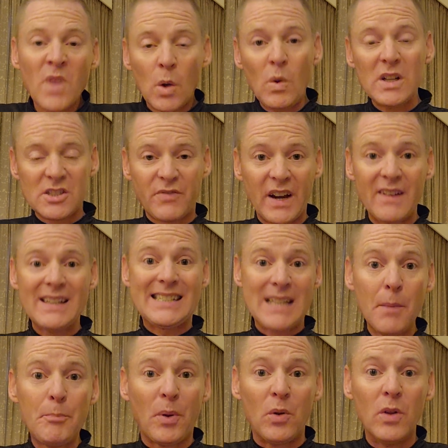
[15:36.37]
Well, it's very
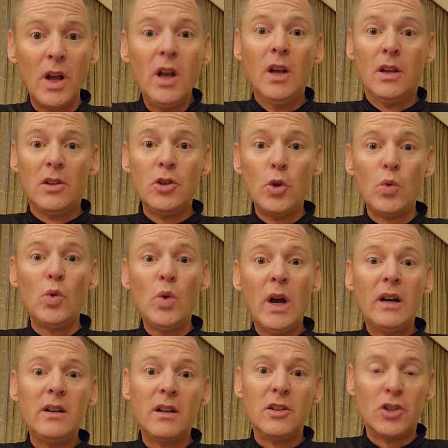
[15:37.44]
simple. You
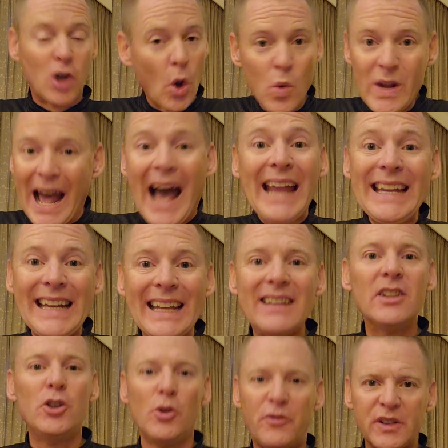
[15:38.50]
go kiting.
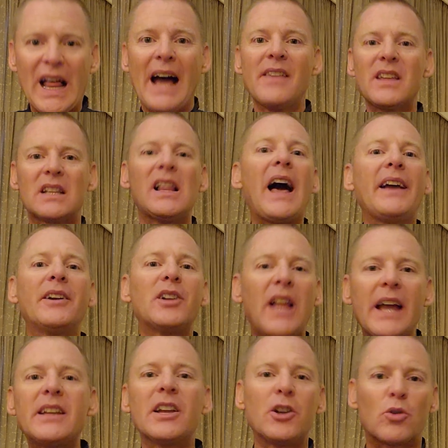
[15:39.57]
You fly the glider
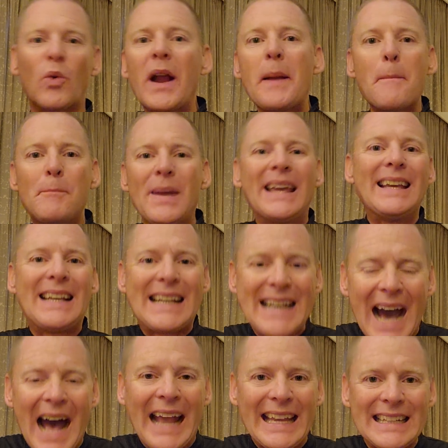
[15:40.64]
like a great big
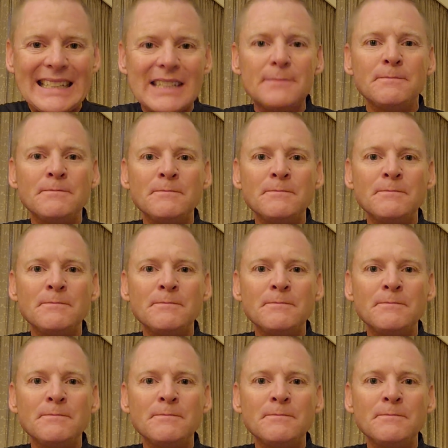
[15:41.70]
kite